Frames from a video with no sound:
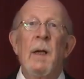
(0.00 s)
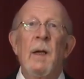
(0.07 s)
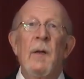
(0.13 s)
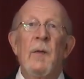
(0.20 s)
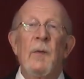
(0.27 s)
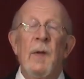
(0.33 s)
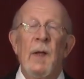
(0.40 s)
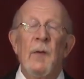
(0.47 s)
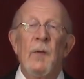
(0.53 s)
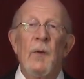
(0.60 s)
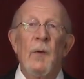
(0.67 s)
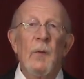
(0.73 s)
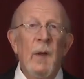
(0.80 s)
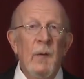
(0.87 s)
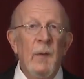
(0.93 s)
uh, since
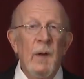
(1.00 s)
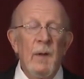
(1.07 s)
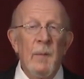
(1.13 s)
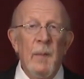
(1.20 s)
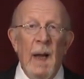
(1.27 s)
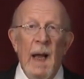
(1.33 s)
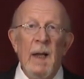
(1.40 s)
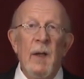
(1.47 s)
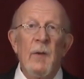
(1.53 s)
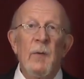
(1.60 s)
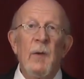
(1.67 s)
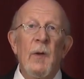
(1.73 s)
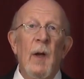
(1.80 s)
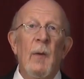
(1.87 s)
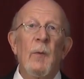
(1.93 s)
the refill
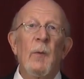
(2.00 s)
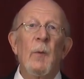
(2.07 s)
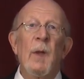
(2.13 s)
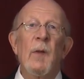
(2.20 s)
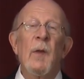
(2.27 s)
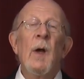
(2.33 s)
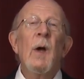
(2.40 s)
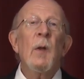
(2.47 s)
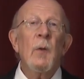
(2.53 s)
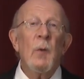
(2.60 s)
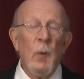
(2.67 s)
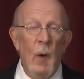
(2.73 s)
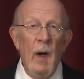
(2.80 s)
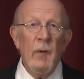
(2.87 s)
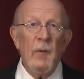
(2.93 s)
package comes with
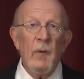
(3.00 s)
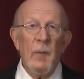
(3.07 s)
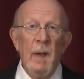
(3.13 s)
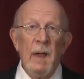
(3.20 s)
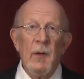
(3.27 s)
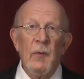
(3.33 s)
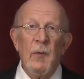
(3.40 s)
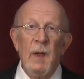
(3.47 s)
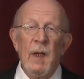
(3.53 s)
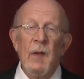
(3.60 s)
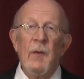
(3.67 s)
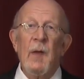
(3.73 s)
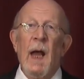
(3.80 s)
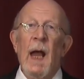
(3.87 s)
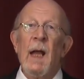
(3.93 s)
twice as many
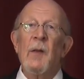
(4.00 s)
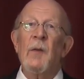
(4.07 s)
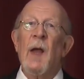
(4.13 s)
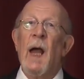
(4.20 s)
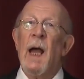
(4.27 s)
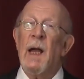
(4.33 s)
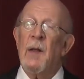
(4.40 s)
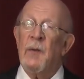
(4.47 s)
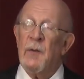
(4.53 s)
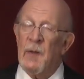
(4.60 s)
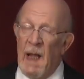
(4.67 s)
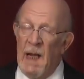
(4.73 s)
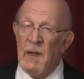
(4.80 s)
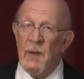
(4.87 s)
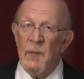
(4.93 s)
sheets as our
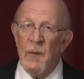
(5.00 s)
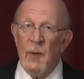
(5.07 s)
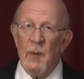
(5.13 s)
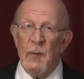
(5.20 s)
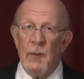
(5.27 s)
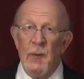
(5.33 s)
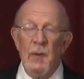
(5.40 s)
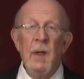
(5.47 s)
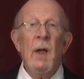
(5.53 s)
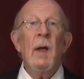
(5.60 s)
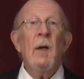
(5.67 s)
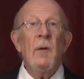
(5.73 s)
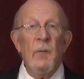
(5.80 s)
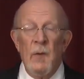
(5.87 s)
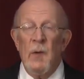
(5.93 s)
standard version
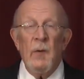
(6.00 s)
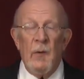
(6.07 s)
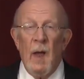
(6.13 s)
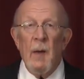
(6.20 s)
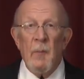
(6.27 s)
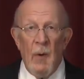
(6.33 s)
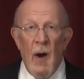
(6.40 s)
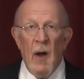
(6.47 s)
for the same